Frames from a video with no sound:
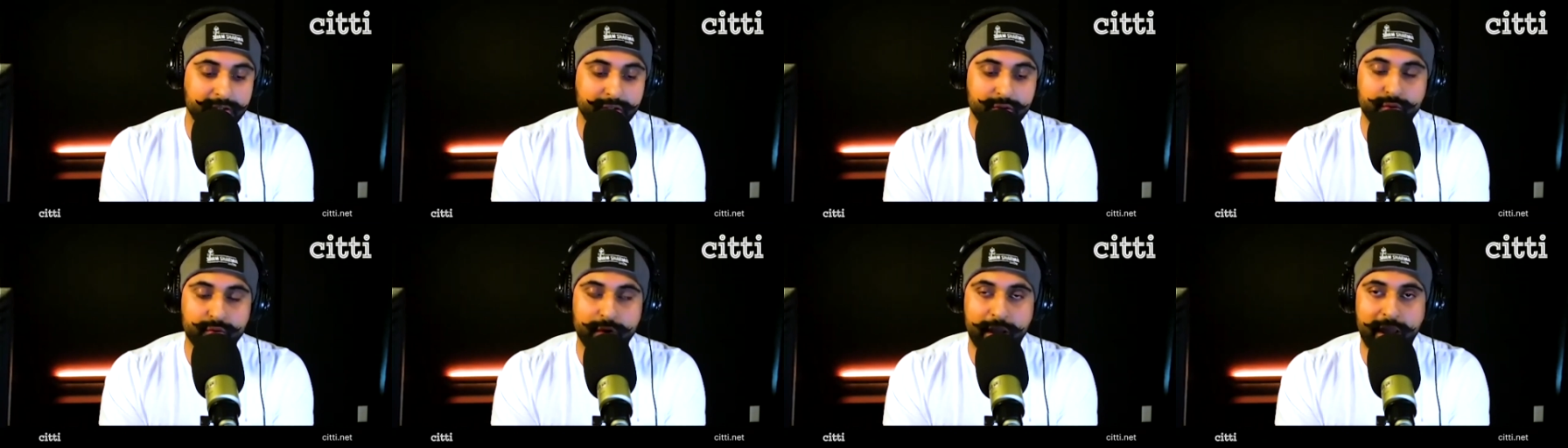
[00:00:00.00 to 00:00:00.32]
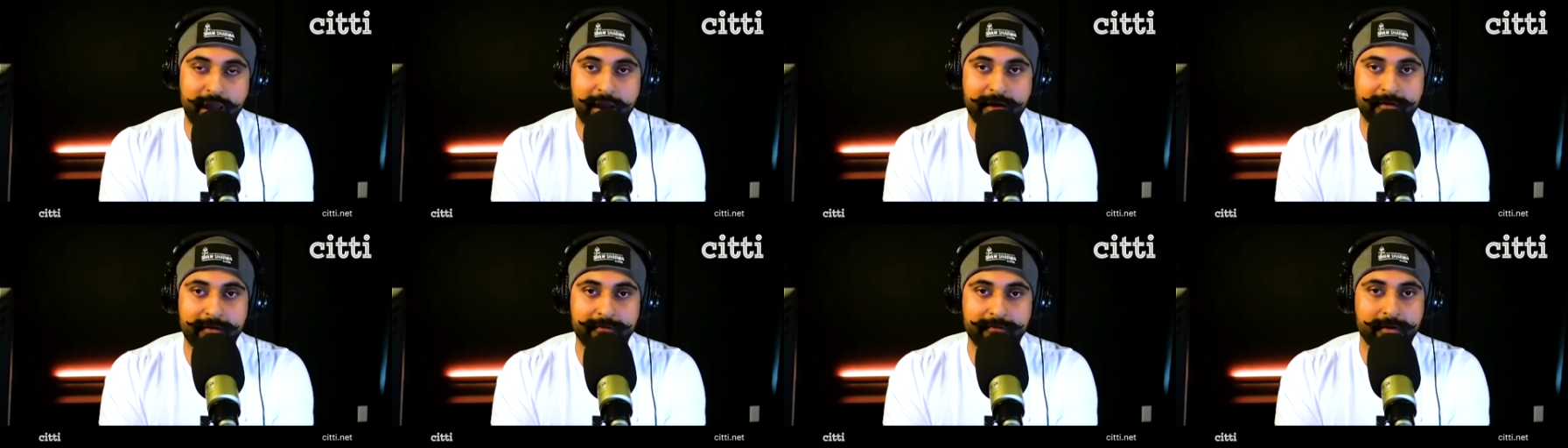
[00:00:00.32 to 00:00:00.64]
You
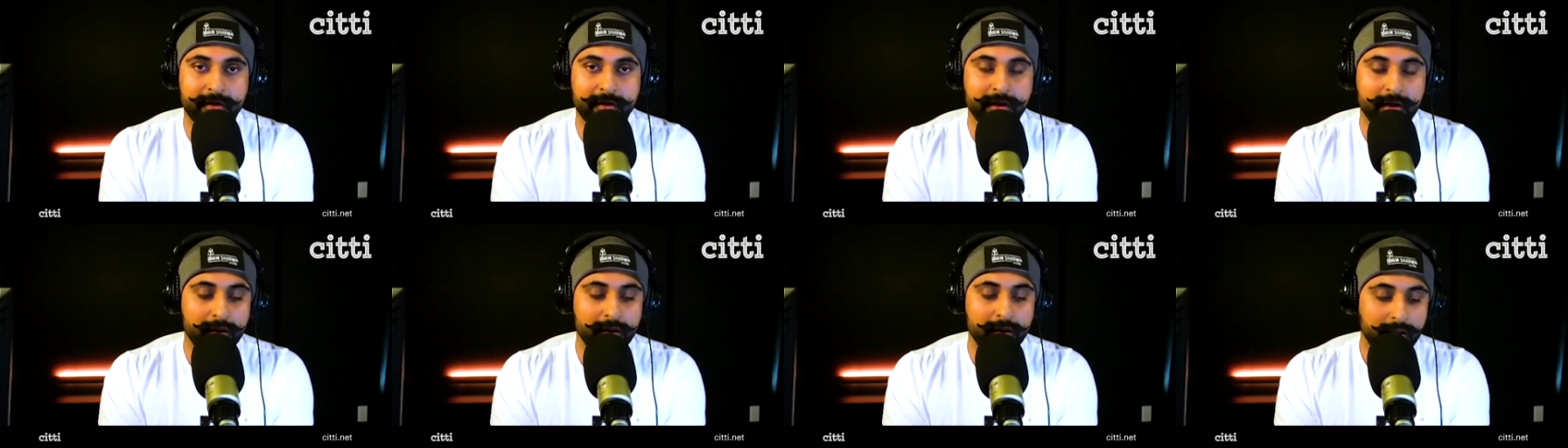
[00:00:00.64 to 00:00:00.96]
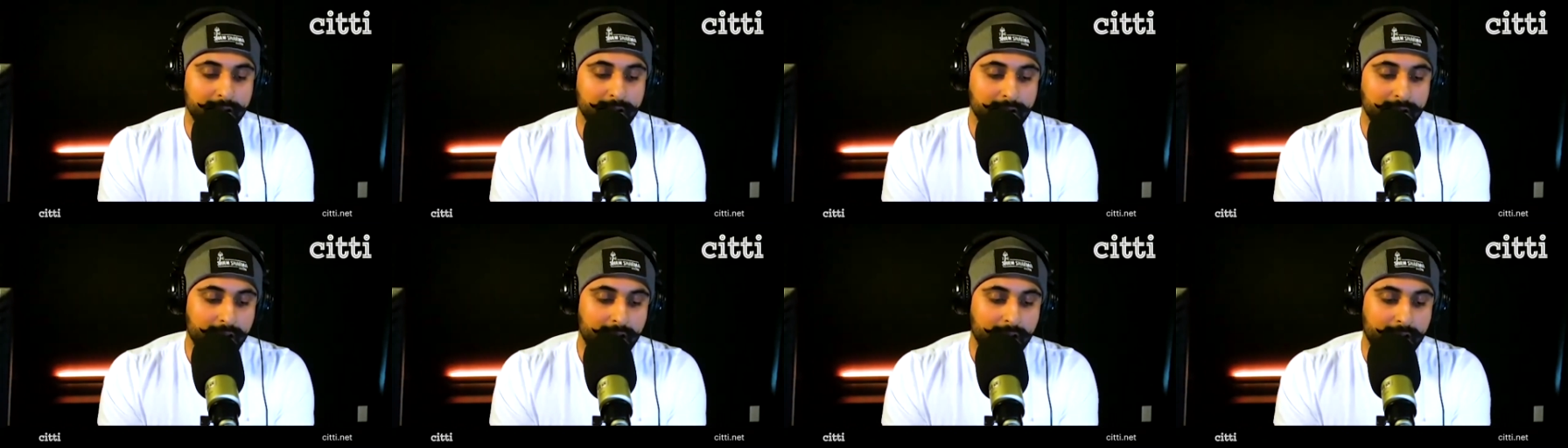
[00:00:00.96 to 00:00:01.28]
have
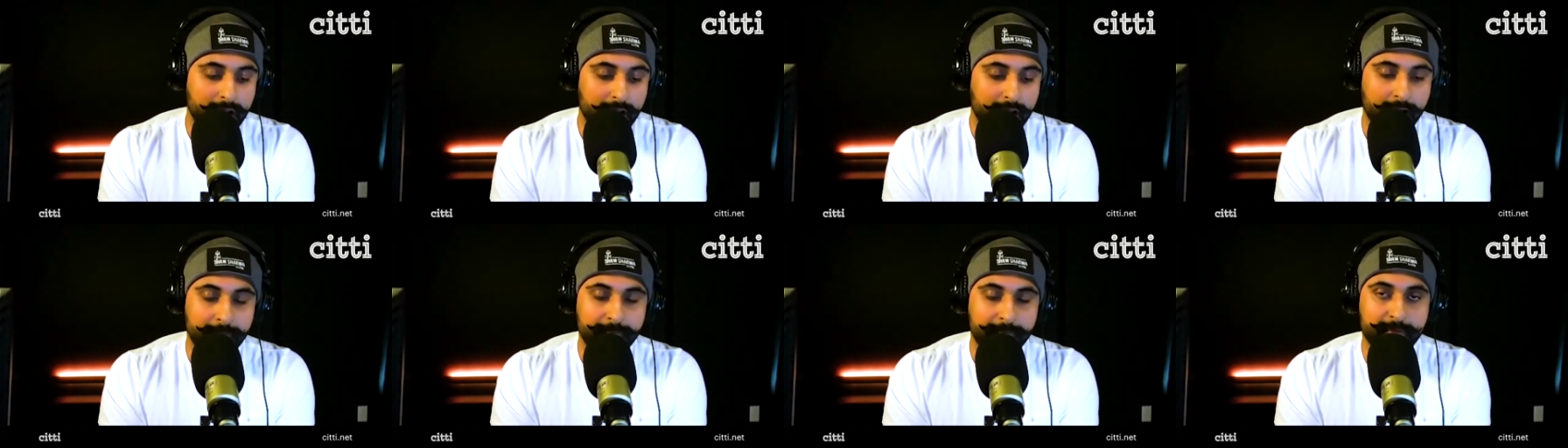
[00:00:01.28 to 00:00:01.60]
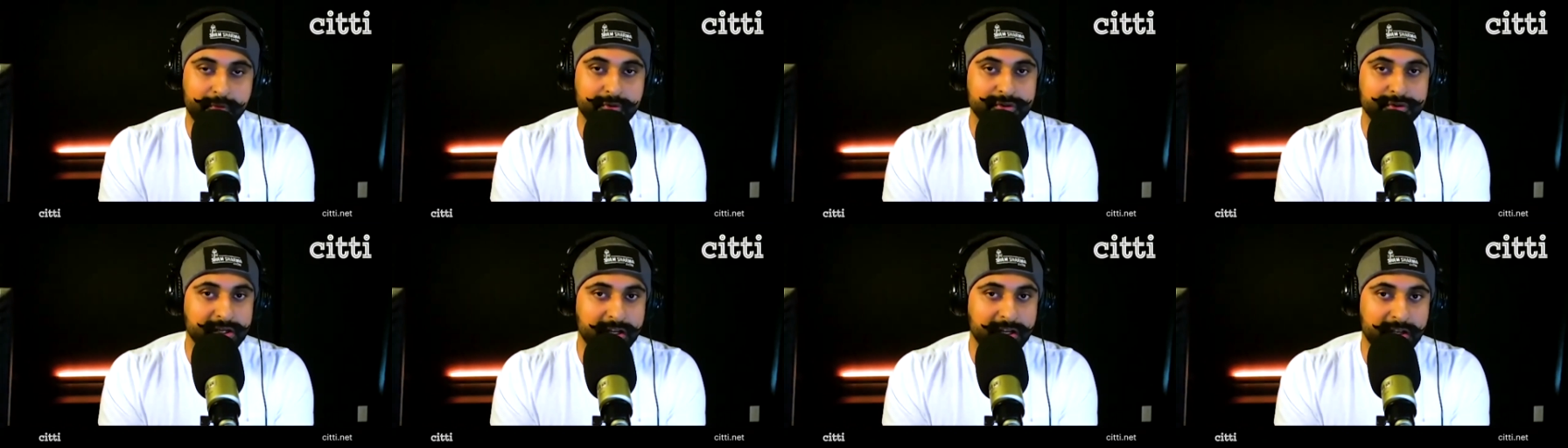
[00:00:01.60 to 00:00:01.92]

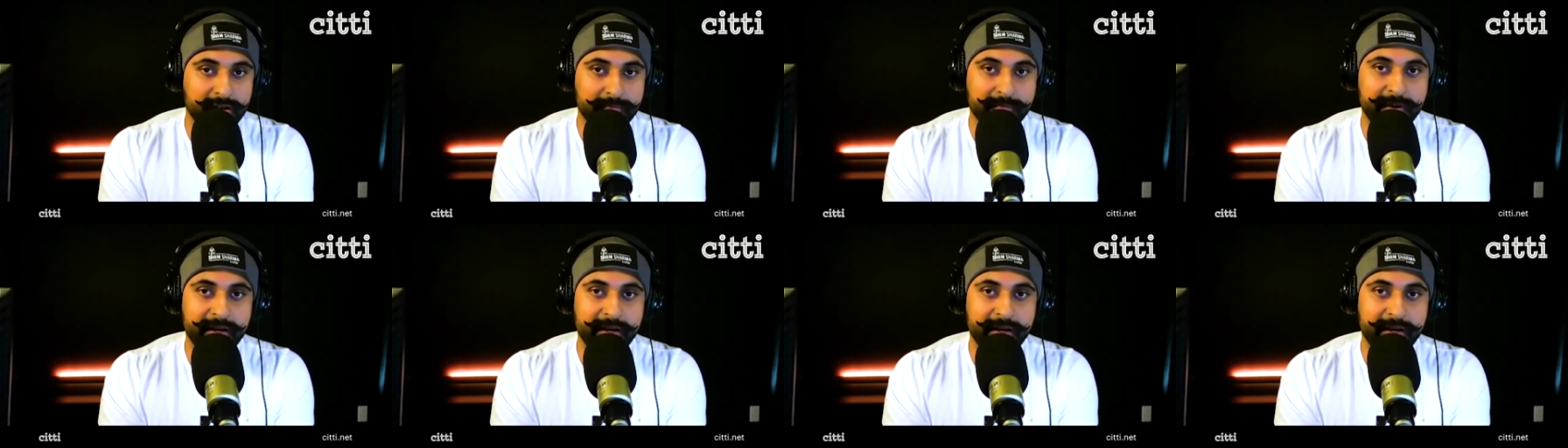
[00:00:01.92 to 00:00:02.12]
Kushal